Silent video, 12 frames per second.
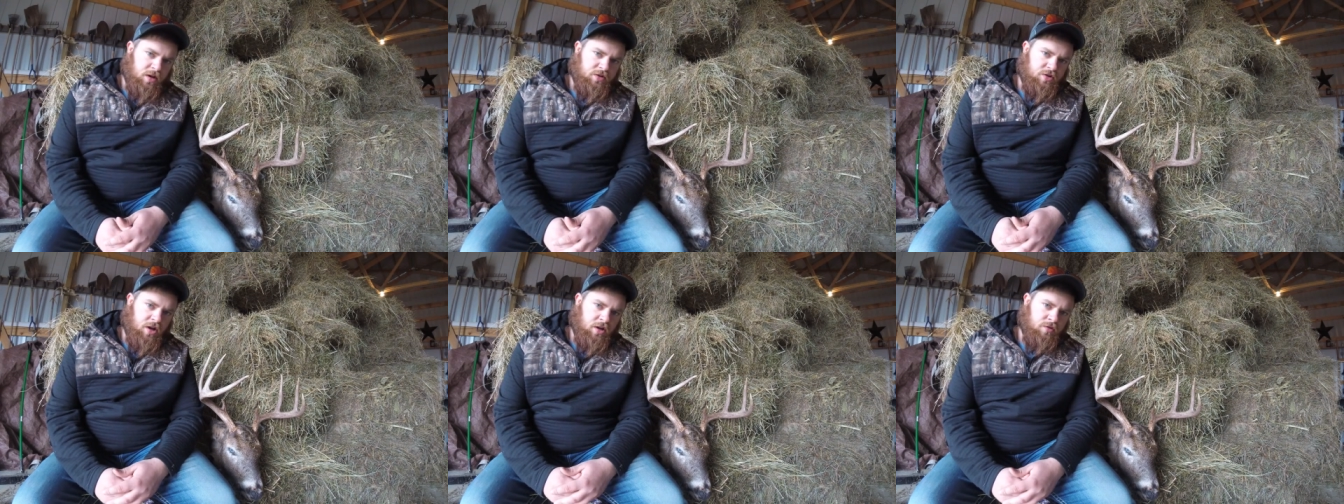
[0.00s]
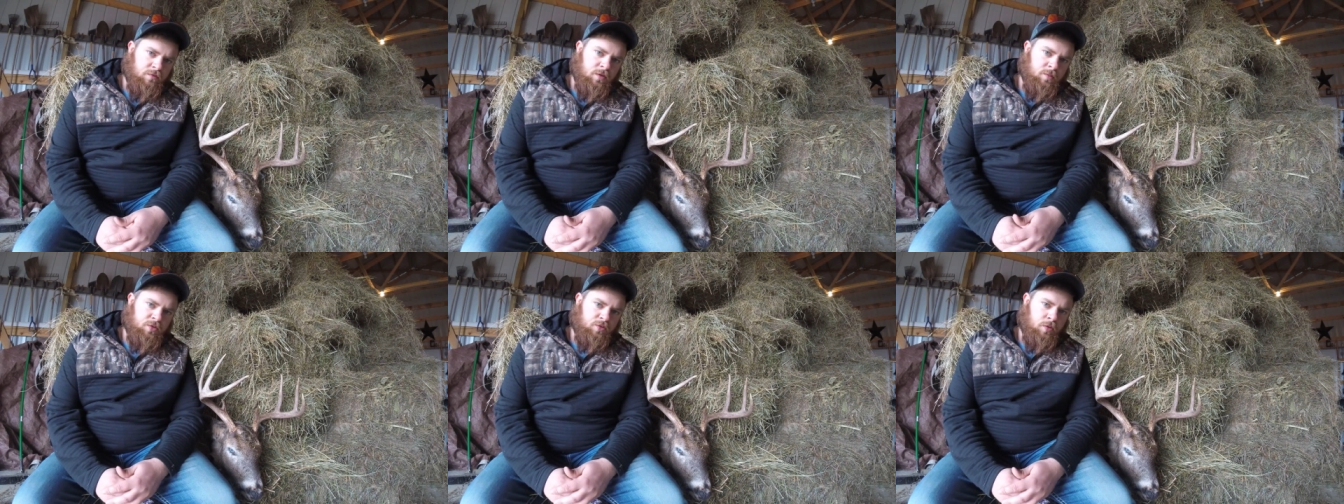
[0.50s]
I shot
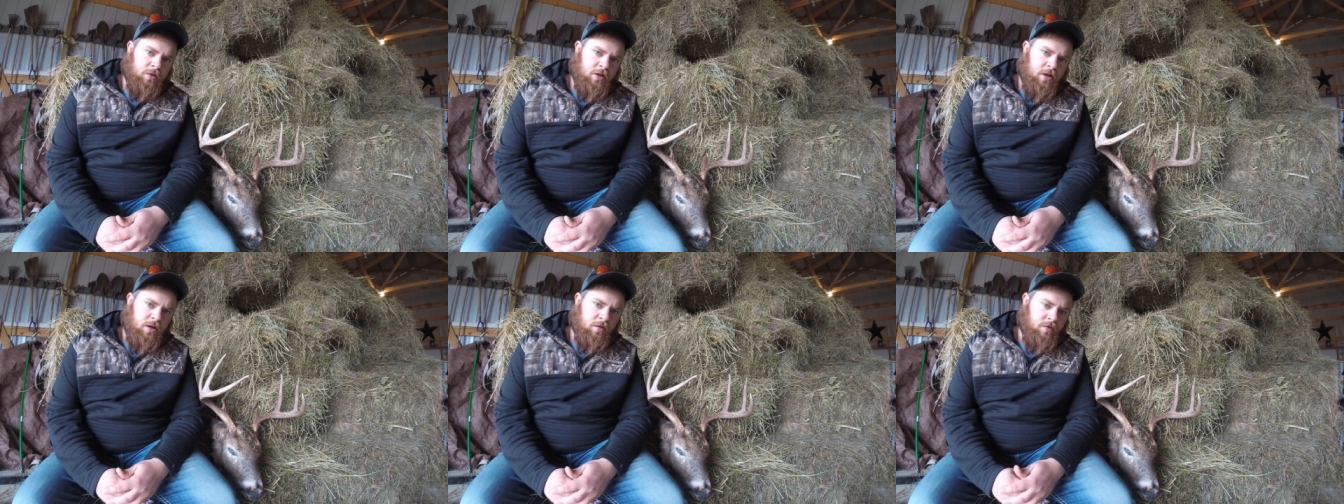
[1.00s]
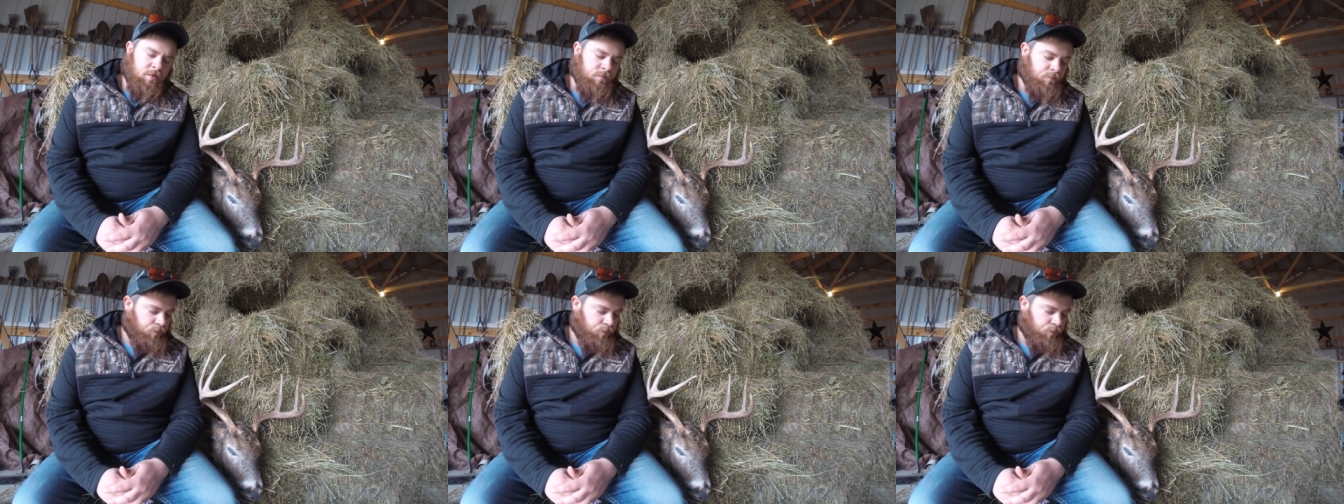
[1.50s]
November 28th.